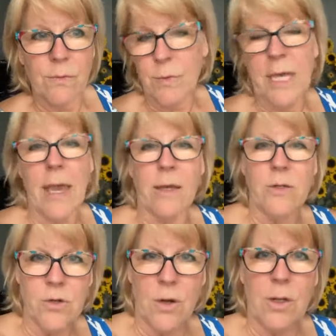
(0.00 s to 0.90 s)
we can't
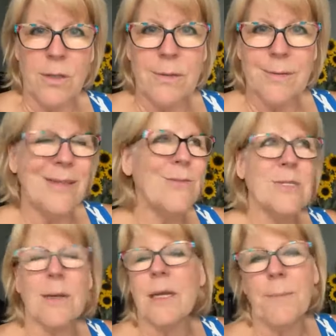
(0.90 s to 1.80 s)
control, and
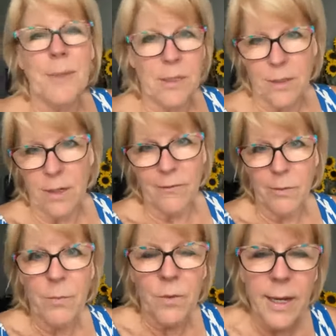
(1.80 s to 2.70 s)
there's a kabillion of
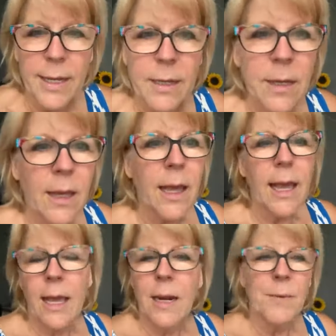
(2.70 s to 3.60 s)
them, right?
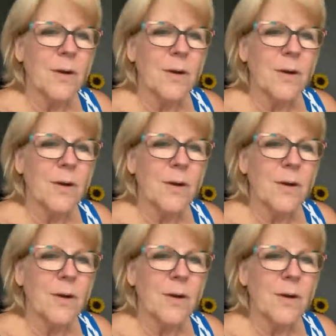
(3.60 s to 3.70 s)
And I'm